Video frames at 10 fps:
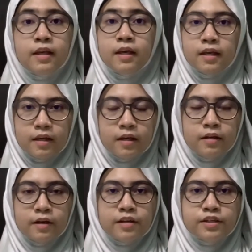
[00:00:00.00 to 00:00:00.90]
In a
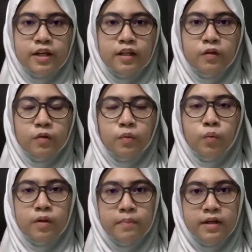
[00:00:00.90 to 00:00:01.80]
nutshell, we
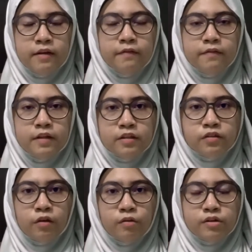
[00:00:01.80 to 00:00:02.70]
believe this
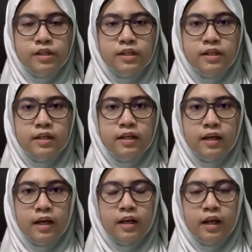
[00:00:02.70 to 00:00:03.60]
solution
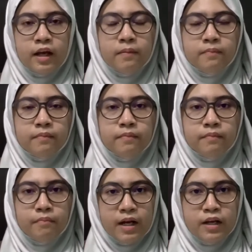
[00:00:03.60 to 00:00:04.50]
can help
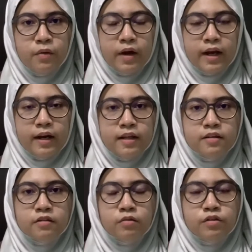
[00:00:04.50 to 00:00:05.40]
Malindo Airlines
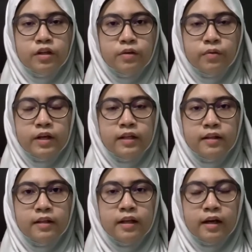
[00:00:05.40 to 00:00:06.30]
to generate
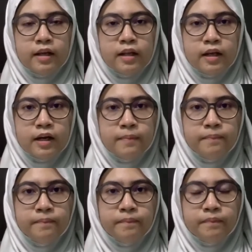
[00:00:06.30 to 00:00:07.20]
their income
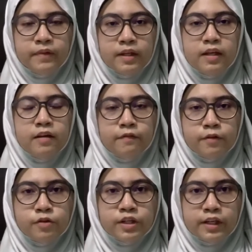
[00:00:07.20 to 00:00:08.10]
in the
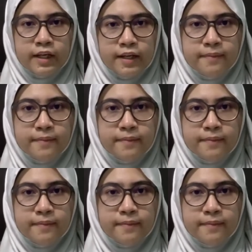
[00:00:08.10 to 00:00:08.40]
future ahead.